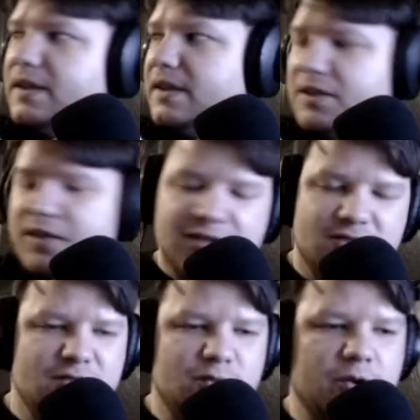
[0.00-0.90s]
Uh,
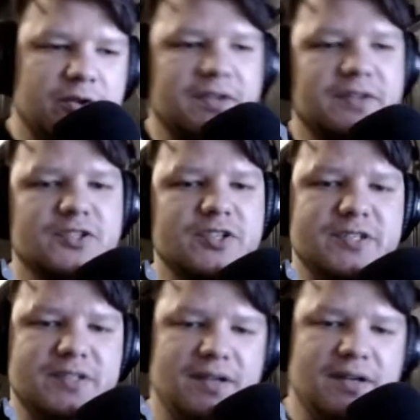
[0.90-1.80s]
she's working. She
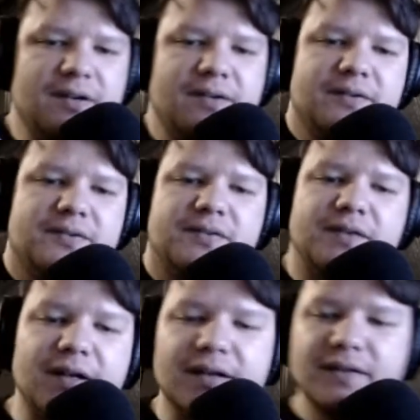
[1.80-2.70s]
doesn't oh, care.
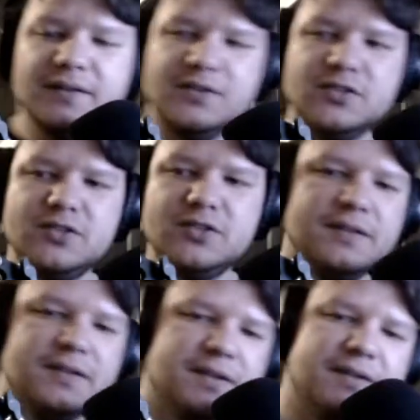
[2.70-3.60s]
Yeah. Okay. Well,
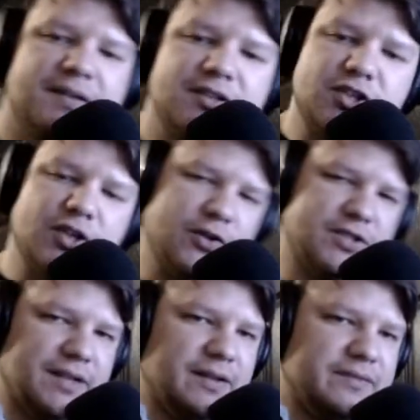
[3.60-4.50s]
there you go. She
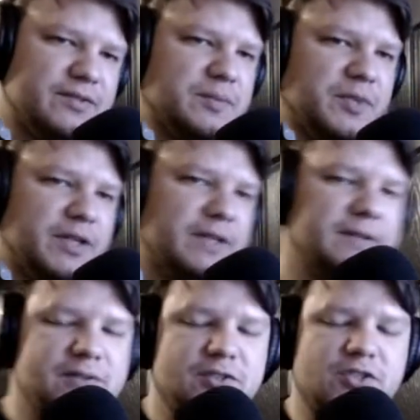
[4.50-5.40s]
knows I love her, but
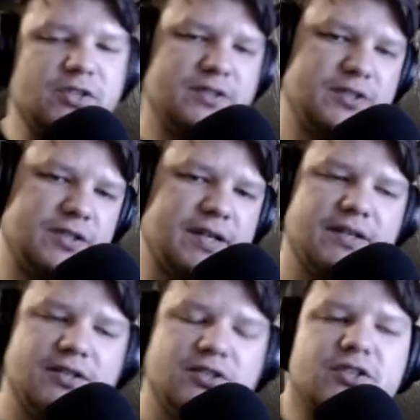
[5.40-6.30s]
she, there you go. Yeah,
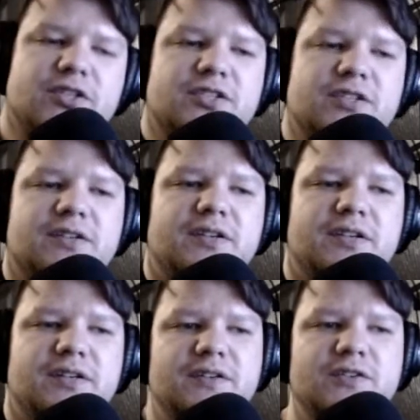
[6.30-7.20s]
she doesn't. That's all
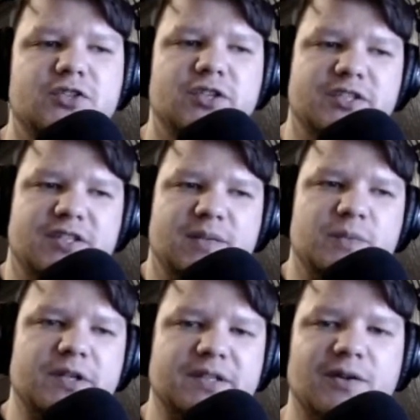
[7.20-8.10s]
that matters. She doesn't need
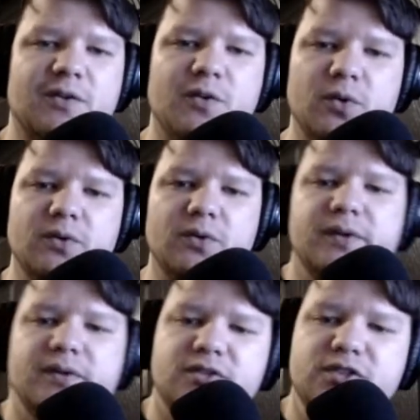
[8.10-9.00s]
me to tell the world.
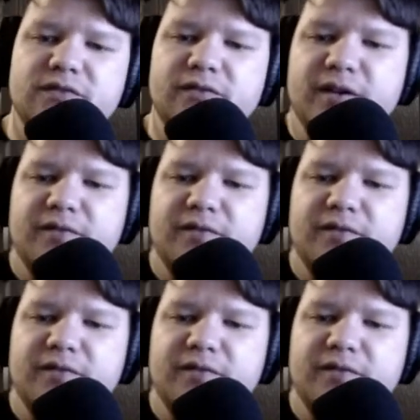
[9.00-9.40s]
She's a very.